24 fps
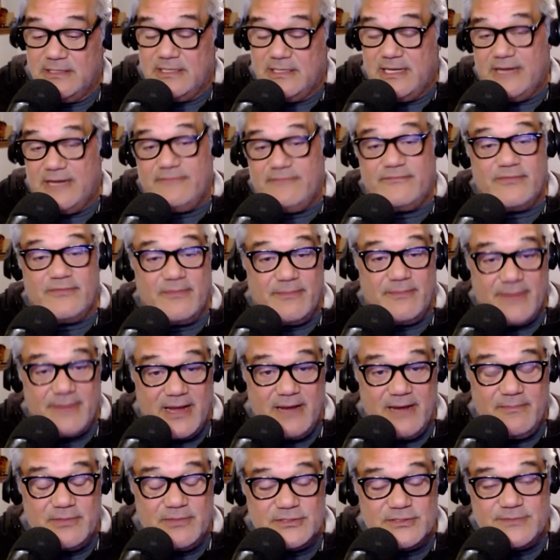And from my
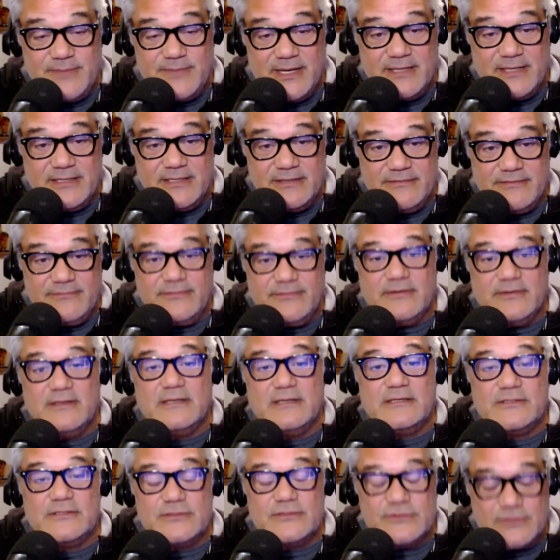perspective,
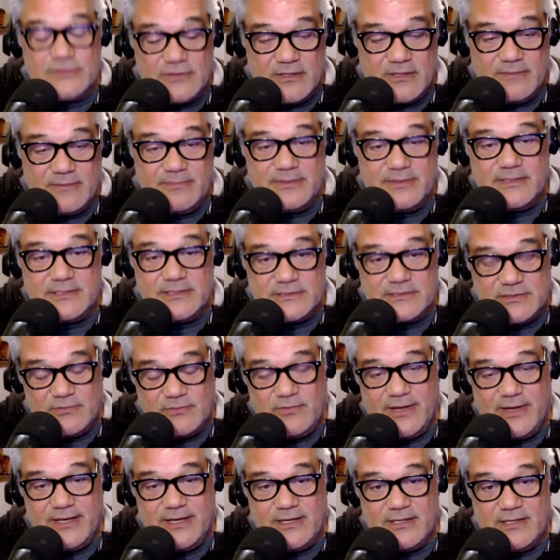Trump is the
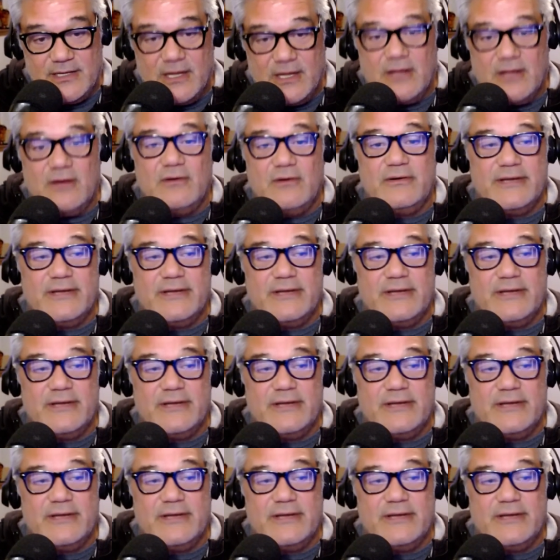way to go.